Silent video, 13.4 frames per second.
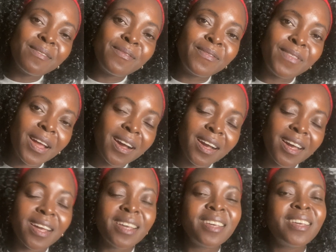vlog.
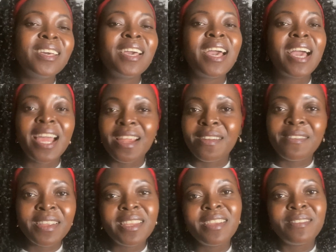I
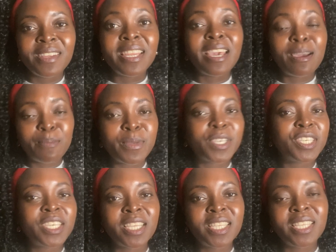really, really
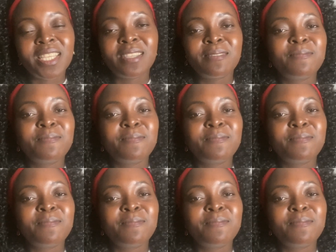appreciate it.